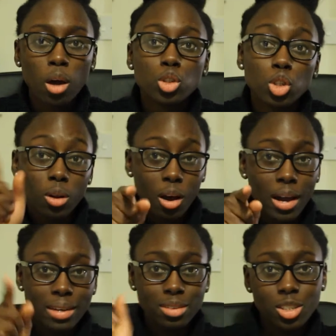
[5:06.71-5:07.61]

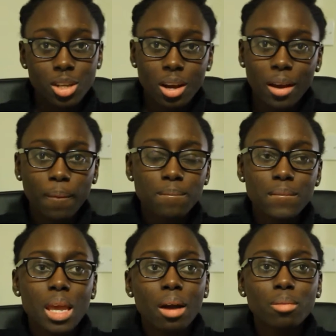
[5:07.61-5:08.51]
July.
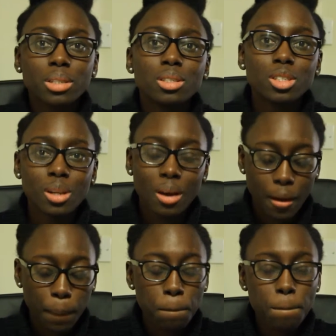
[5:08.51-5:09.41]
Yeah, I went in
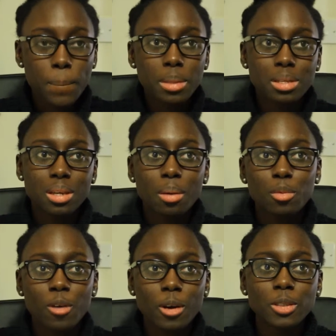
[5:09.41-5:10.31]
July this
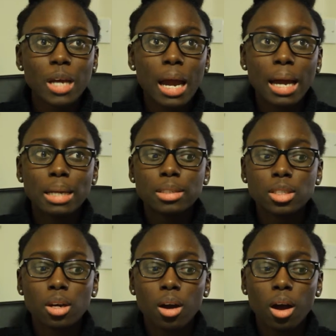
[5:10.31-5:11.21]
time around, and
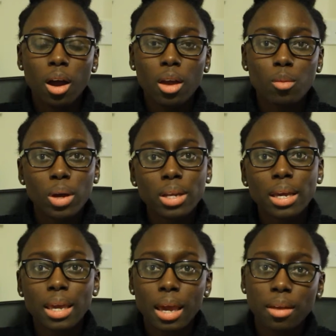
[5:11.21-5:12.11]
I went
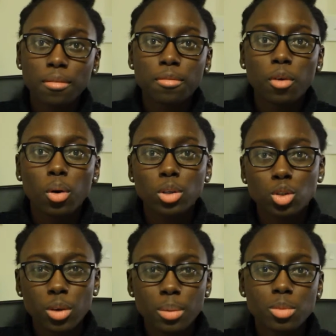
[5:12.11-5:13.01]
again for a
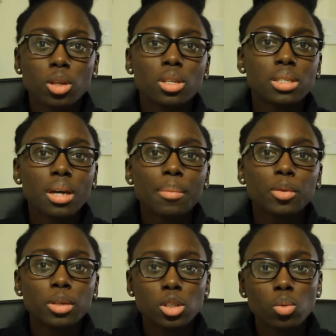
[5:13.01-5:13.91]
trim. So this time I
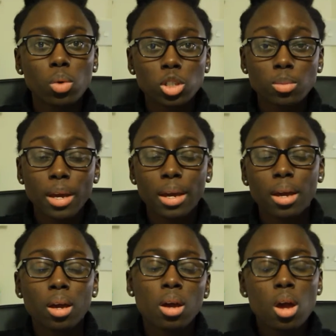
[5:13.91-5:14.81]
wanted to wash my
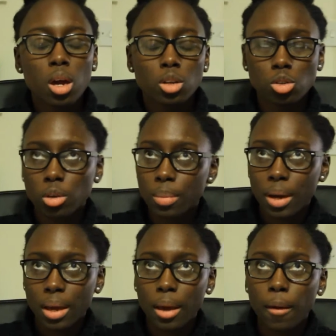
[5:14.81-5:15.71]
hair and trim
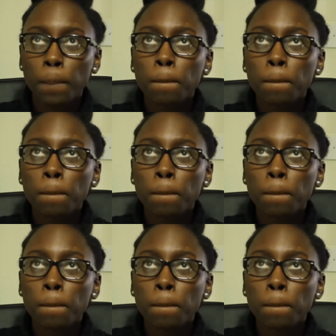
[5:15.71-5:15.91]
my hair.